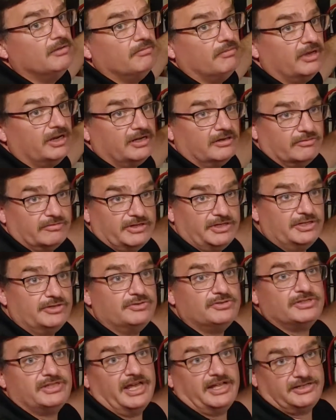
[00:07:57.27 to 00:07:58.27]
But it'll
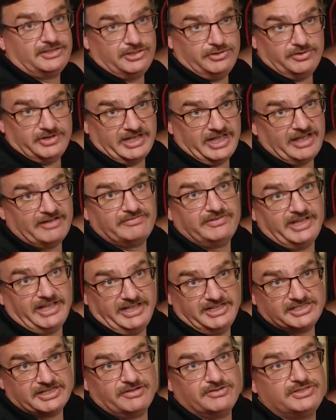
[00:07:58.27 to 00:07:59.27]
reduce that 2.5
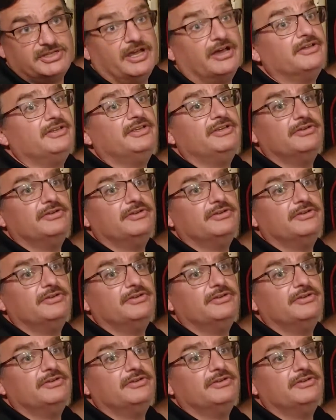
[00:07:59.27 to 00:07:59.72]
days I was telling